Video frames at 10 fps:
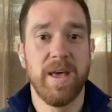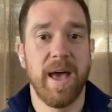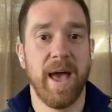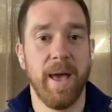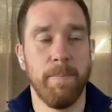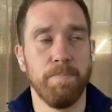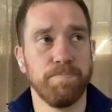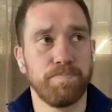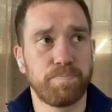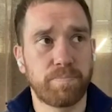
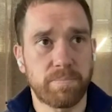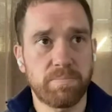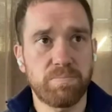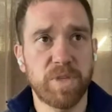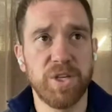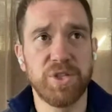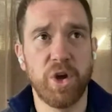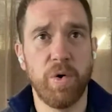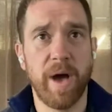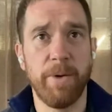Um,
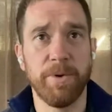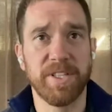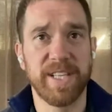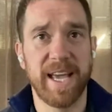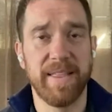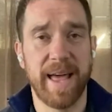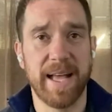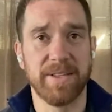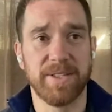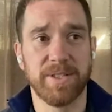so I would say
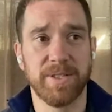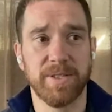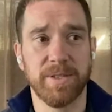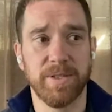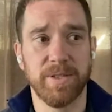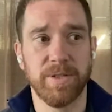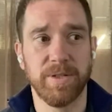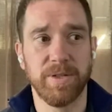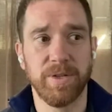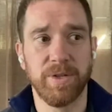that
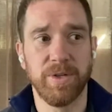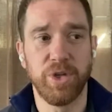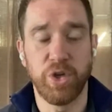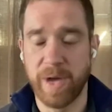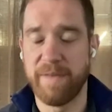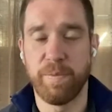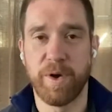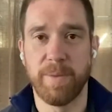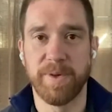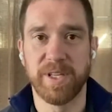you have a
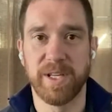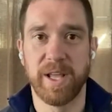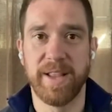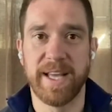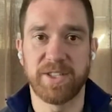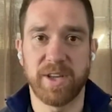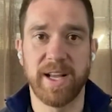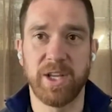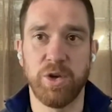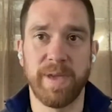purpose and, and that's
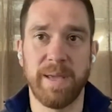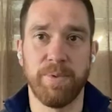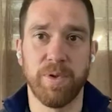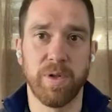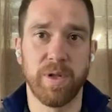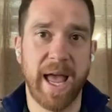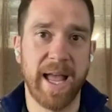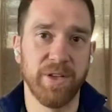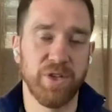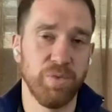guiding your people.
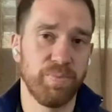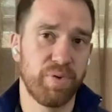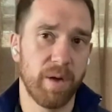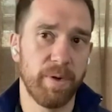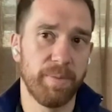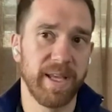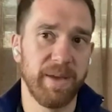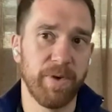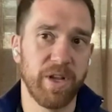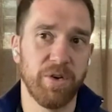And you probably,
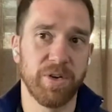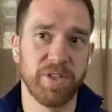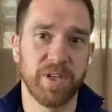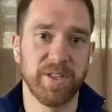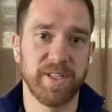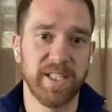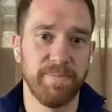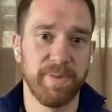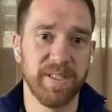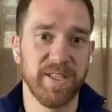when you're a certain size
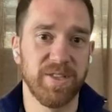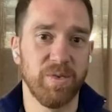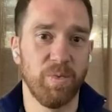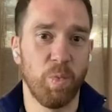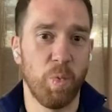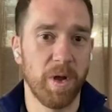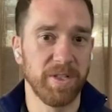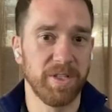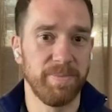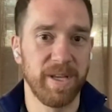of business,
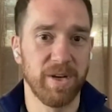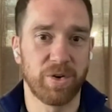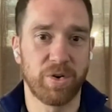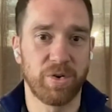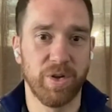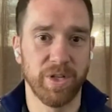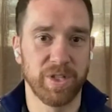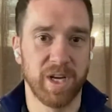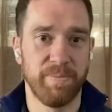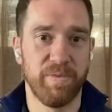want to be on, on
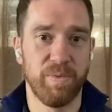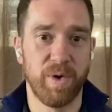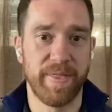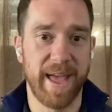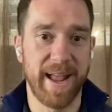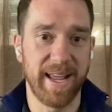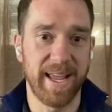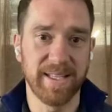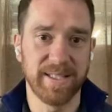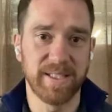top of what that
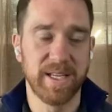is.